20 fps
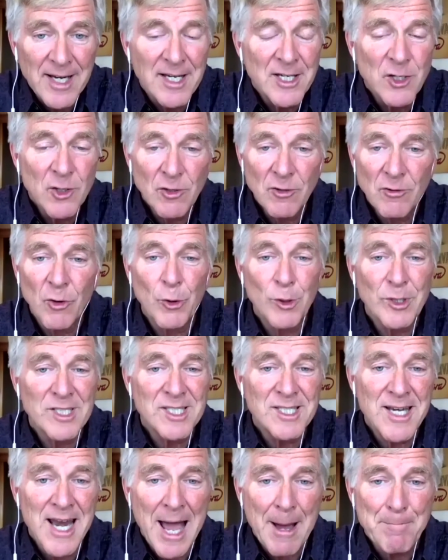and you're growing
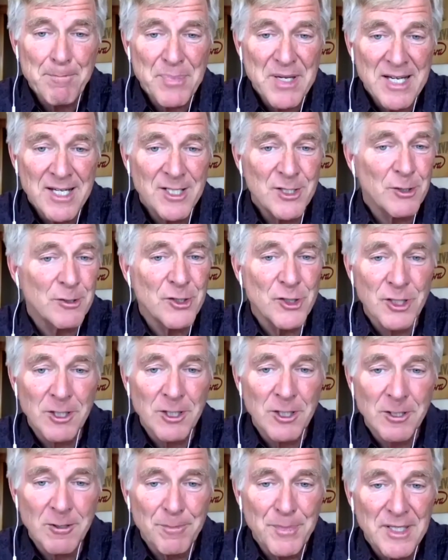snap peas or
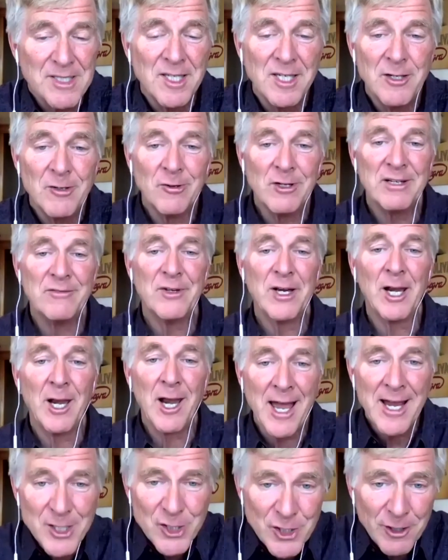sugar peas, and you don't even
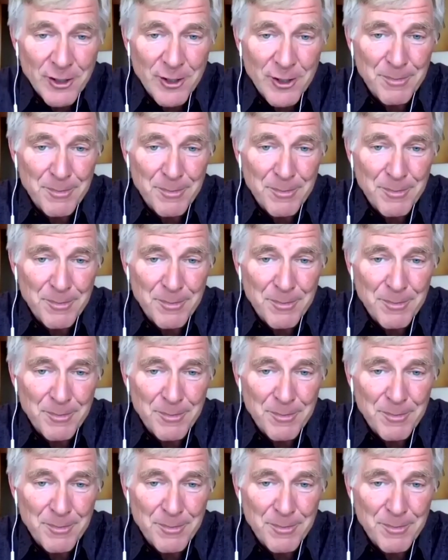like sugar